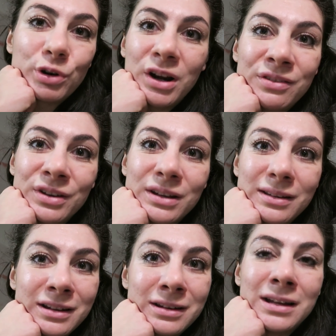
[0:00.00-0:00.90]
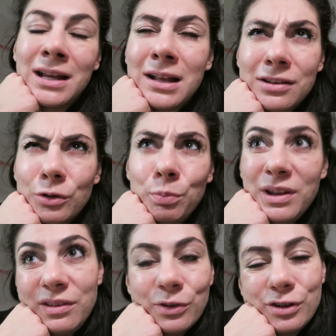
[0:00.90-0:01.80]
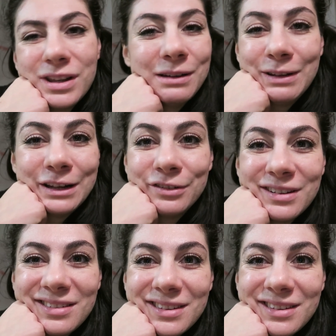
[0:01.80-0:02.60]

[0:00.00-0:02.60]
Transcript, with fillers: private and so peaceful in the middle of the